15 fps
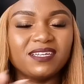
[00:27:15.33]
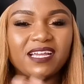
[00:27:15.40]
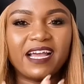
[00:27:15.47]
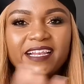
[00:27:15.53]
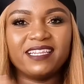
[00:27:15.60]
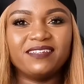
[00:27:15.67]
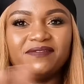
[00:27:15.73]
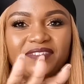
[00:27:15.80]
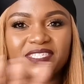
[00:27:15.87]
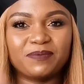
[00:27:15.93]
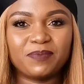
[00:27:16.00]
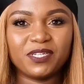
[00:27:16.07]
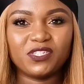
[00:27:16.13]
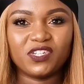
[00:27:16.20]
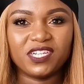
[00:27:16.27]
I'll leave his
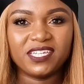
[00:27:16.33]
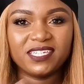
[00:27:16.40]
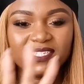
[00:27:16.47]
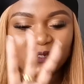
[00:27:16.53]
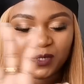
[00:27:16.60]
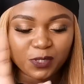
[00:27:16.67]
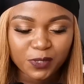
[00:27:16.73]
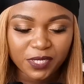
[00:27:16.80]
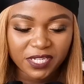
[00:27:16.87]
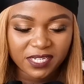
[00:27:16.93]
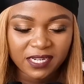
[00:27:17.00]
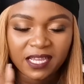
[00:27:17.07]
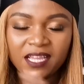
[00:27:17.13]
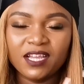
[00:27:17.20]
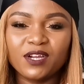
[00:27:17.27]
page linked, or you
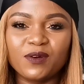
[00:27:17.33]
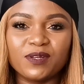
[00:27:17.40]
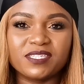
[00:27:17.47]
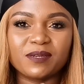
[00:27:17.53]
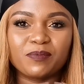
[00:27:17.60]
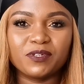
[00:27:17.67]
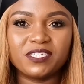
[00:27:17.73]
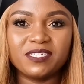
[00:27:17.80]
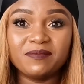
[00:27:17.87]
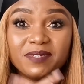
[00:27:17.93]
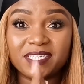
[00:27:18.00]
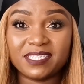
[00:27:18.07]
can go and support him.